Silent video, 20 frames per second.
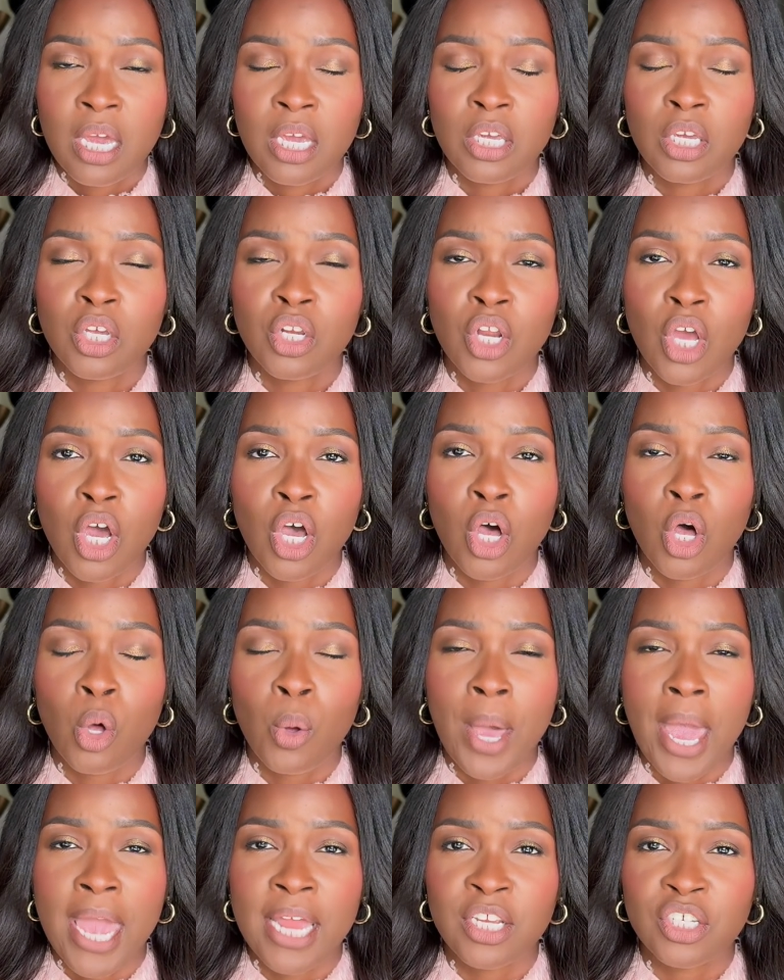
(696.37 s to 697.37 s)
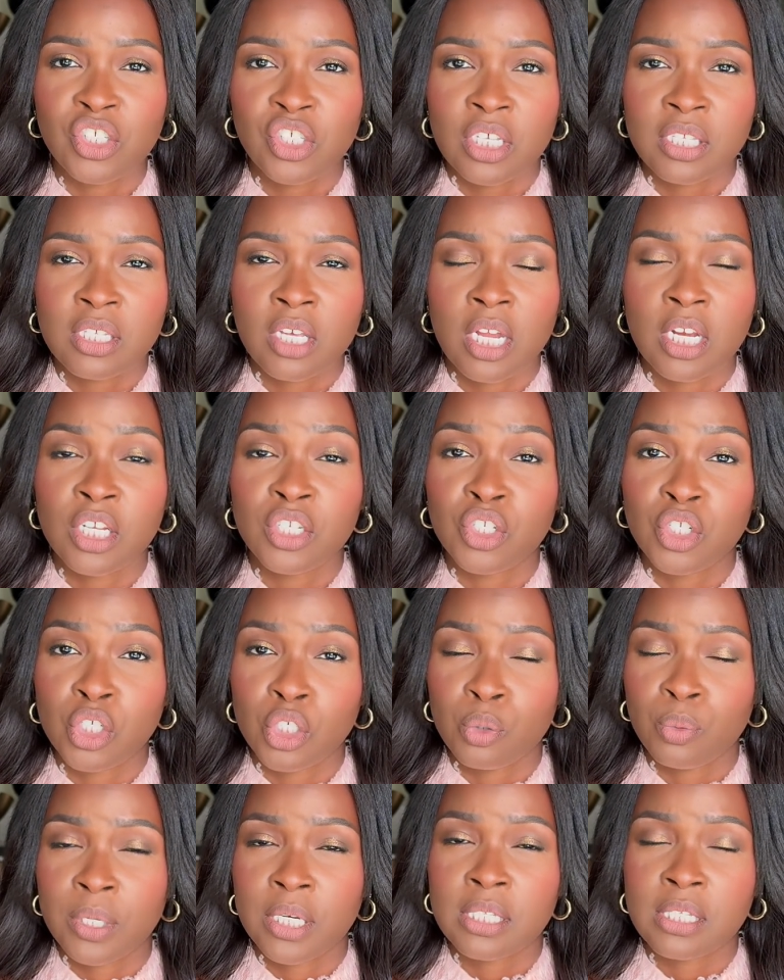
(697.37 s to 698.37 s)
and it's just gonna
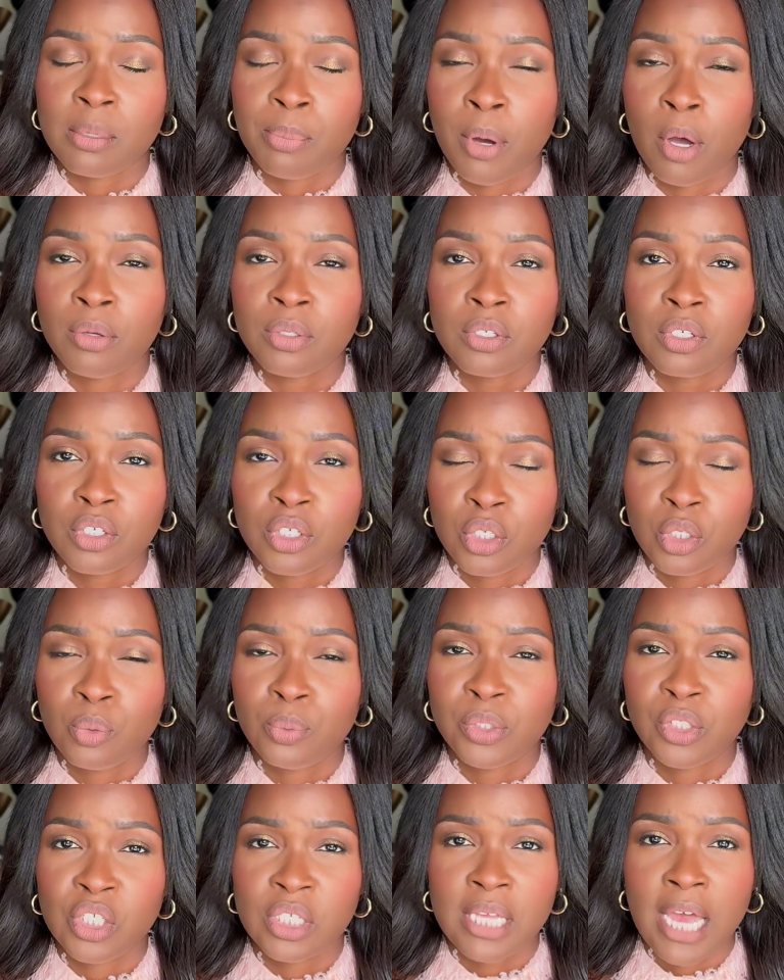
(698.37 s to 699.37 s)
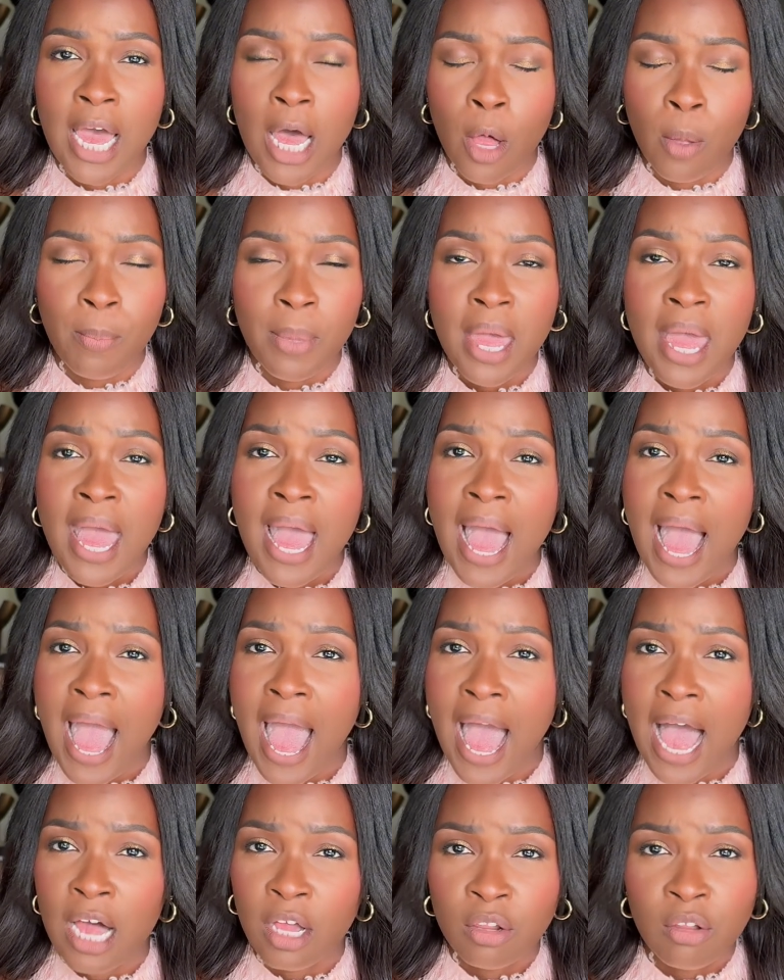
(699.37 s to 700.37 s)
do what it's supposed to do, which is help
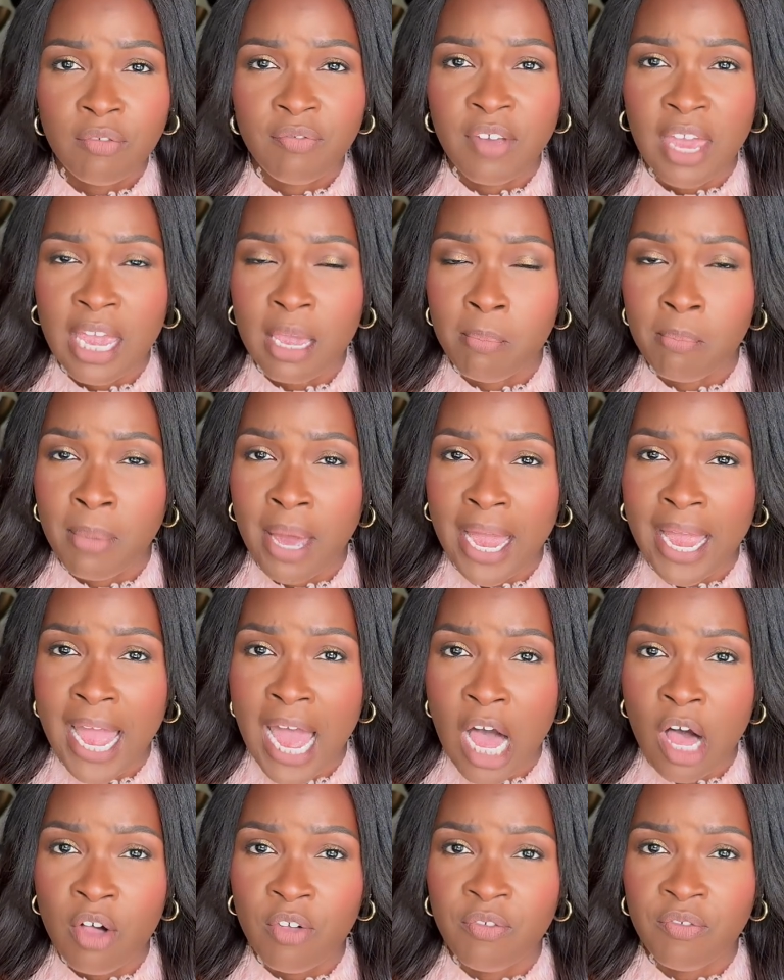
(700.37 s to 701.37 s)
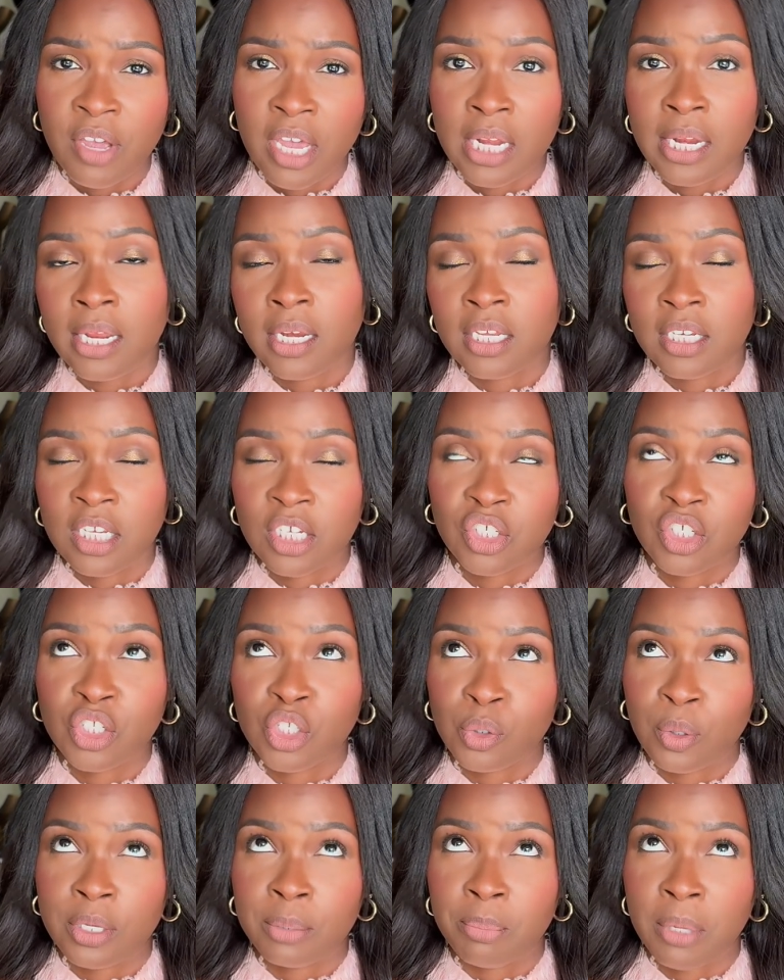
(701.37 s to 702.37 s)
elevate my outfit, in addition
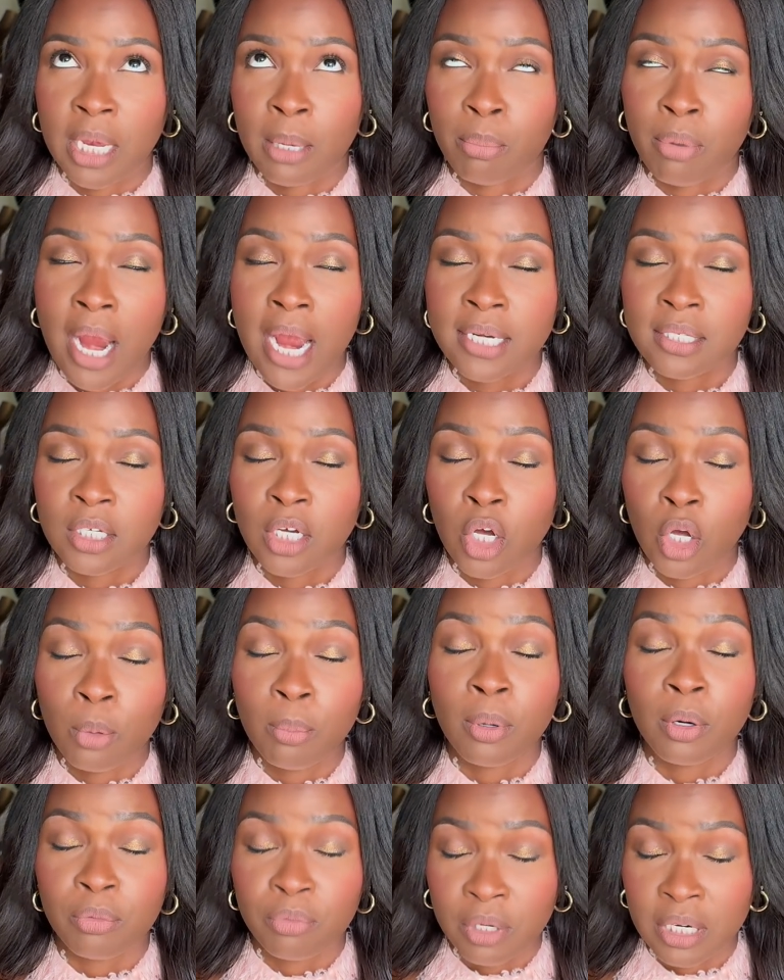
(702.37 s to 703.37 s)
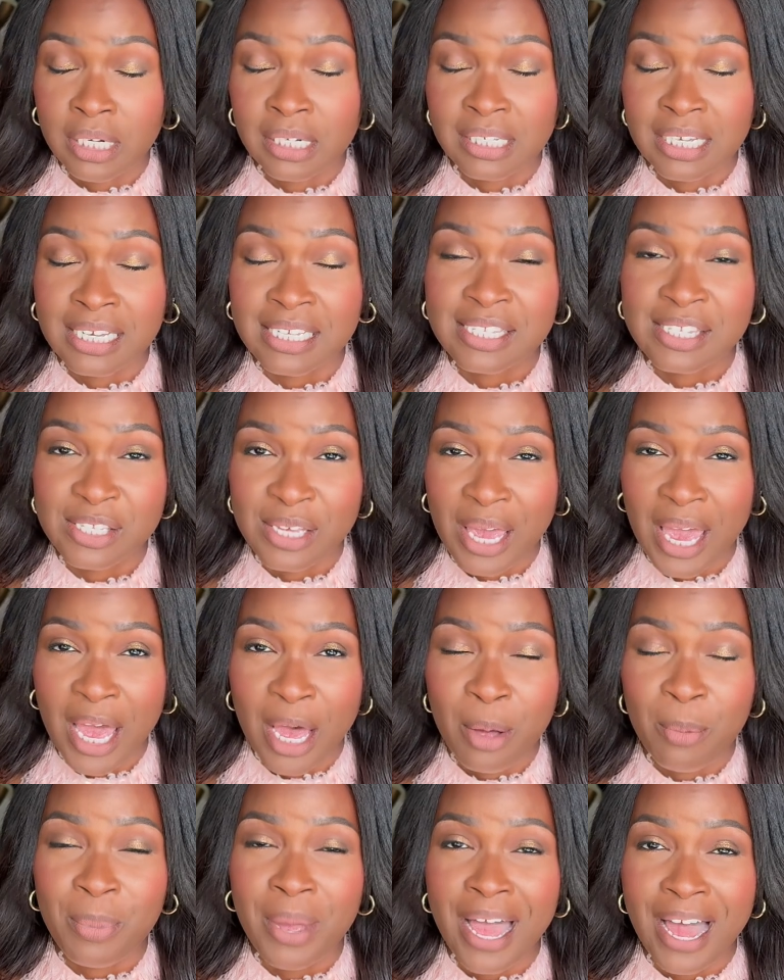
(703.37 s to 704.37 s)
to it being practical, but really is to
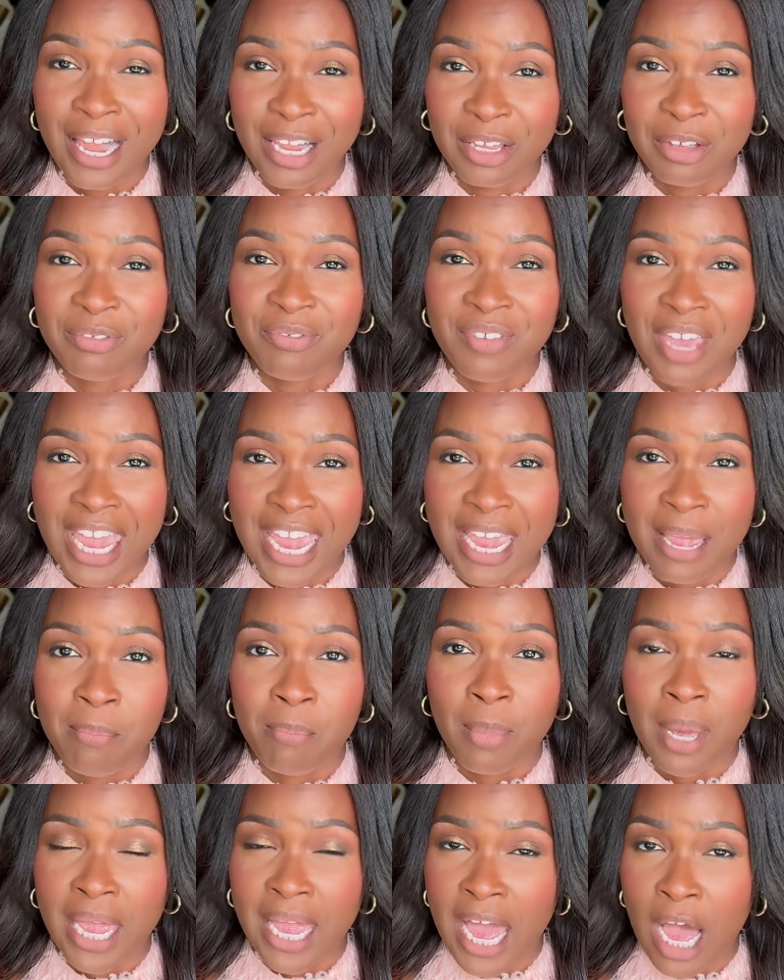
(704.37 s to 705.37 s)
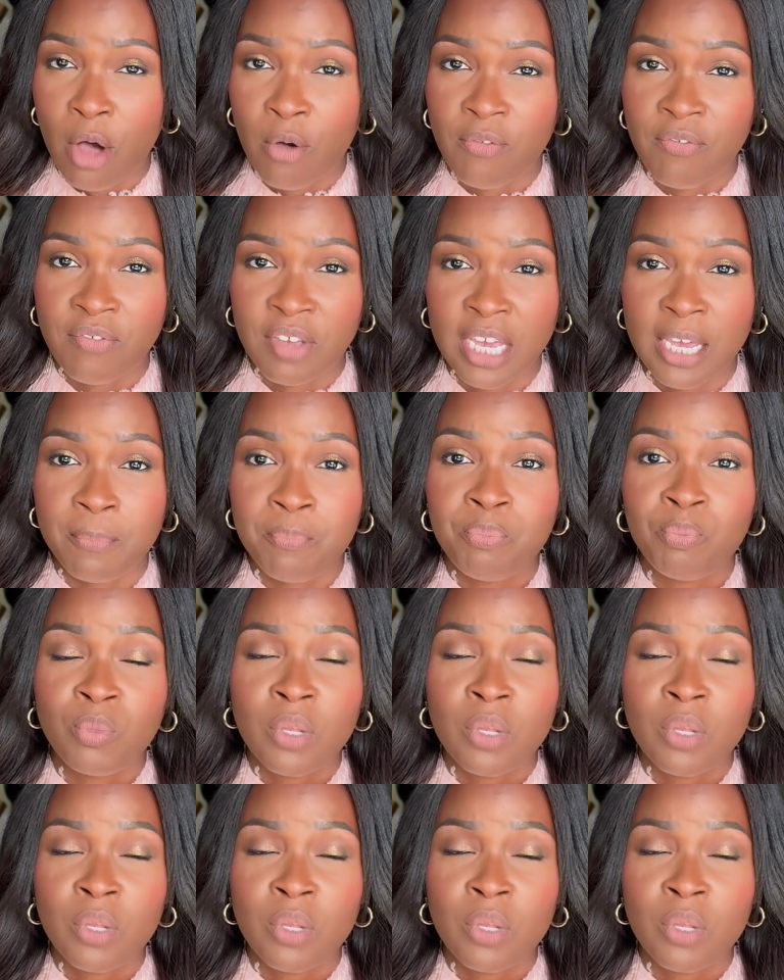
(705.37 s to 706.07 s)
help elevate my outfit.